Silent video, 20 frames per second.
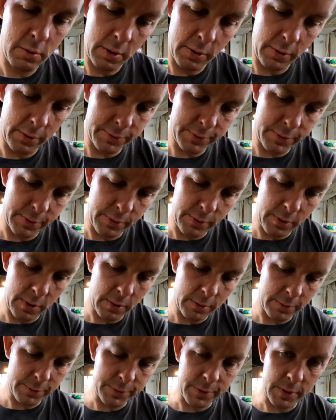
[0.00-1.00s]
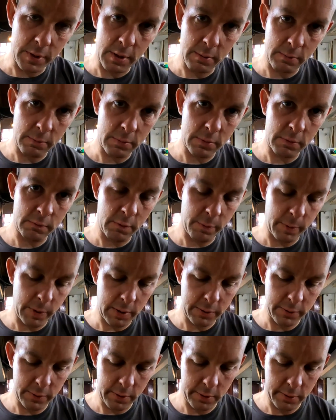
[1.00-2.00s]
And also the nut holds the rubber
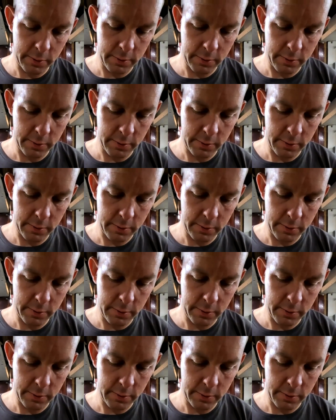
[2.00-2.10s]
handle.